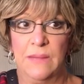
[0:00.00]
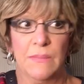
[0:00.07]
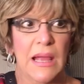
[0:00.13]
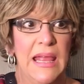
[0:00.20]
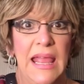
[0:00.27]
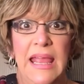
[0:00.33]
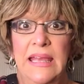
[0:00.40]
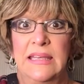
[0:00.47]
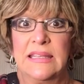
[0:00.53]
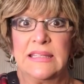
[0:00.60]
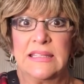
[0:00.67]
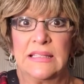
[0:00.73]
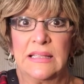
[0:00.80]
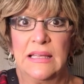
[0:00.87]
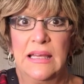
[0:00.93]
My Hayden's
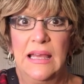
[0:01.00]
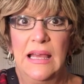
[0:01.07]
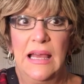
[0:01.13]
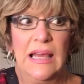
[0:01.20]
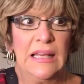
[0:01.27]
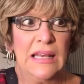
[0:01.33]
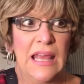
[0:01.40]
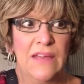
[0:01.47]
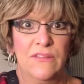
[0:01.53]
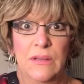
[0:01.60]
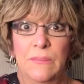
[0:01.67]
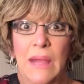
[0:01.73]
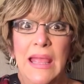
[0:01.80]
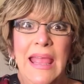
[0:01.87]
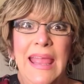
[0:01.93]
a uh, 11.
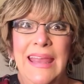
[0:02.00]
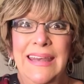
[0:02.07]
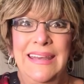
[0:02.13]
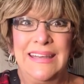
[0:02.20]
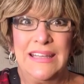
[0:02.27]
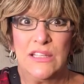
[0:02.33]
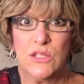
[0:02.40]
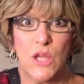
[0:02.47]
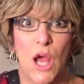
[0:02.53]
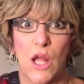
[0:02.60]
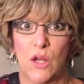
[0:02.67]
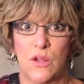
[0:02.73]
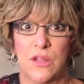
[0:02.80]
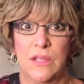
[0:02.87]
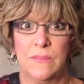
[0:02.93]
My Hayden is
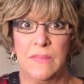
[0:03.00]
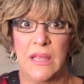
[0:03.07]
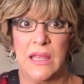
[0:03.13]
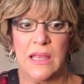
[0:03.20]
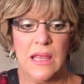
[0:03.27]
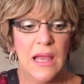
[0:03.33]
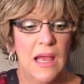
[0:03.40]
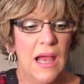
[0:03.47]
taller than me.